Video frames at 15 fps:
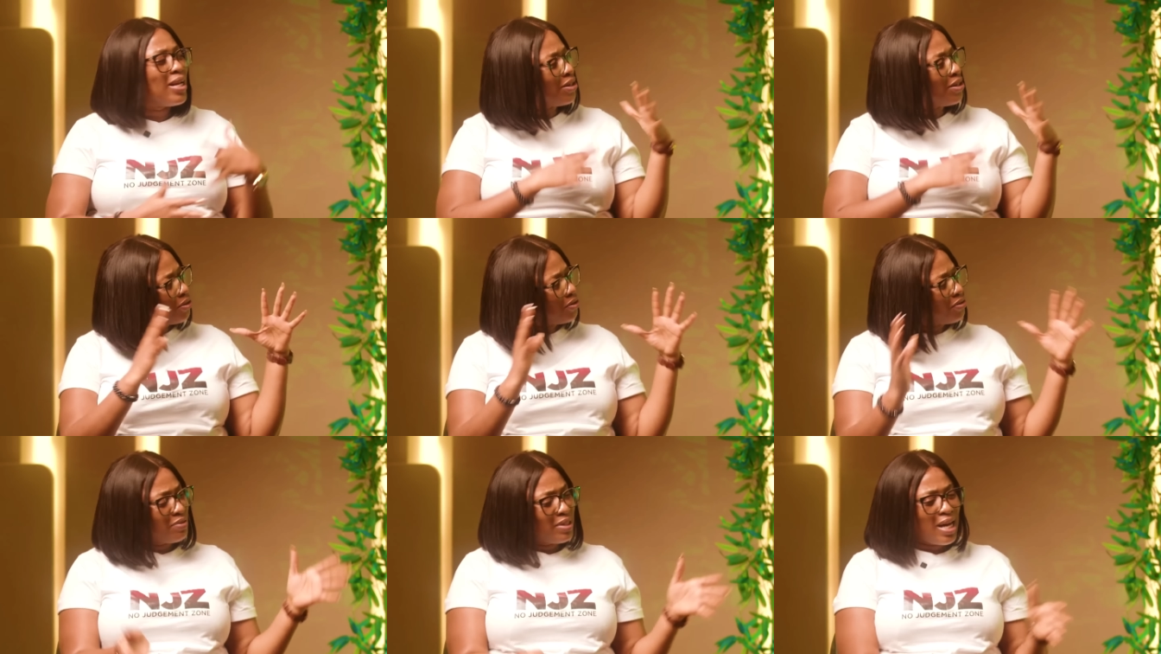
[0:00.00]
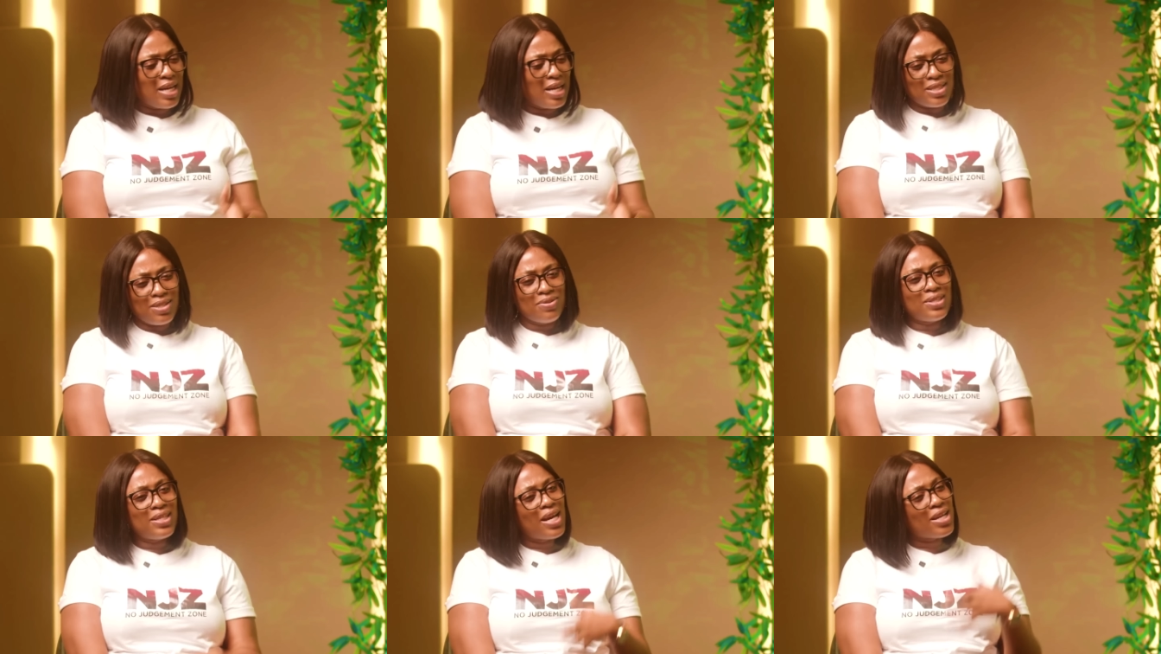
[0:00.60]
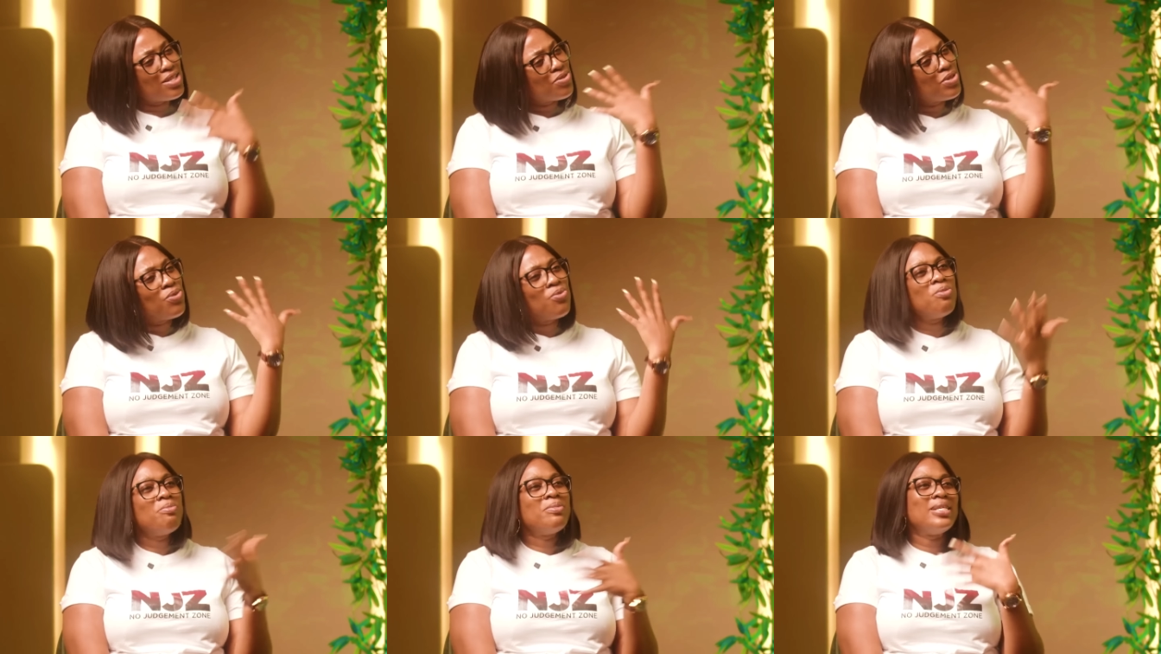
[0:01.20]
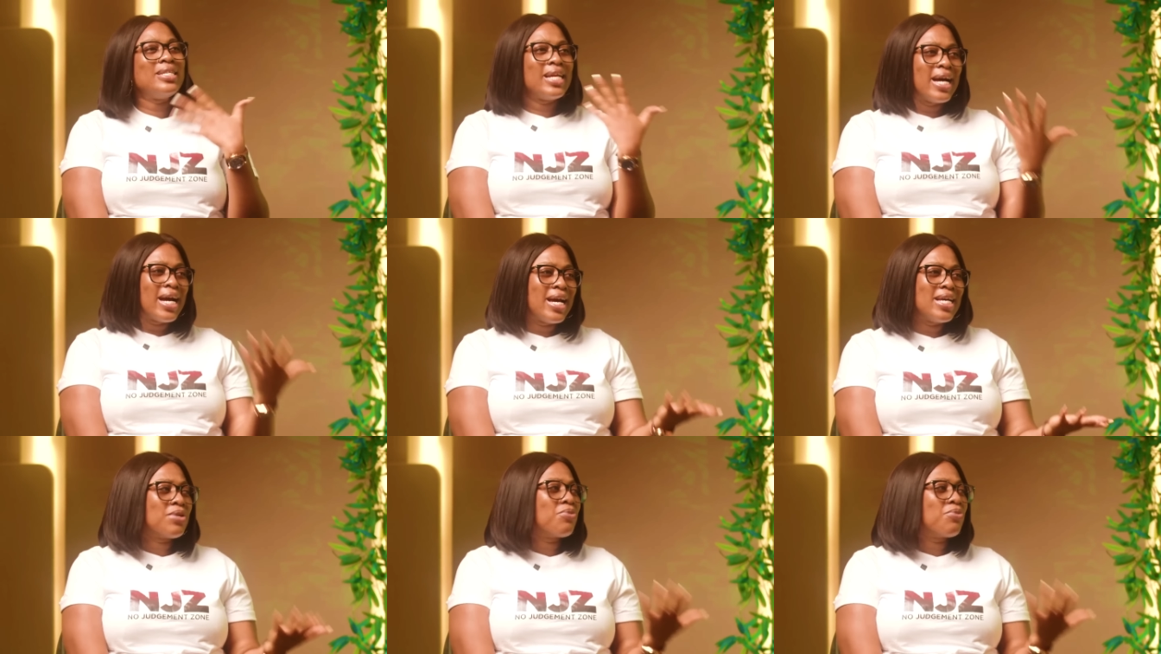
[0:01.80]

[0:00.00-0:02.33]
and all of that. So I was like, it won't be nice.